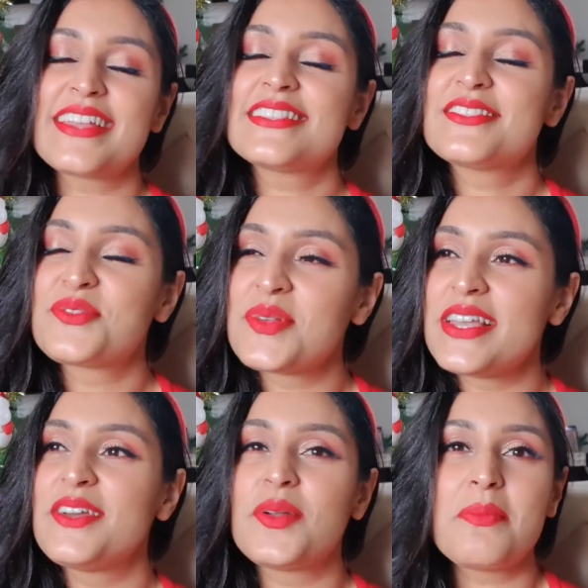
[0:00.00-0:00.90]
It's
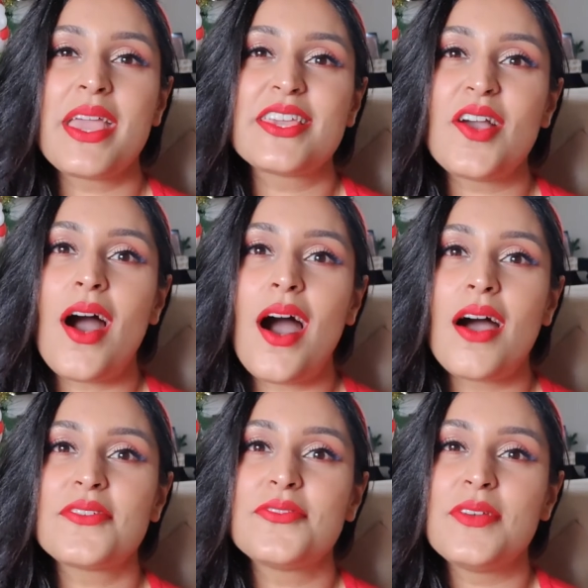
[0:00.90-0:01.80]
really going to make your
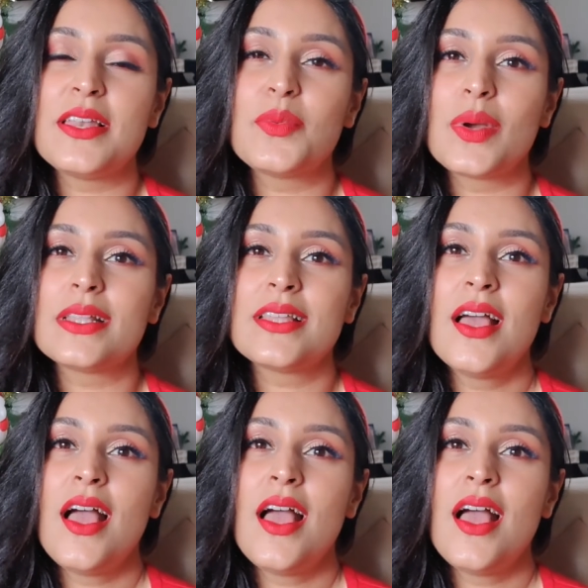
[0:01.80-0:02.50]
heart fill with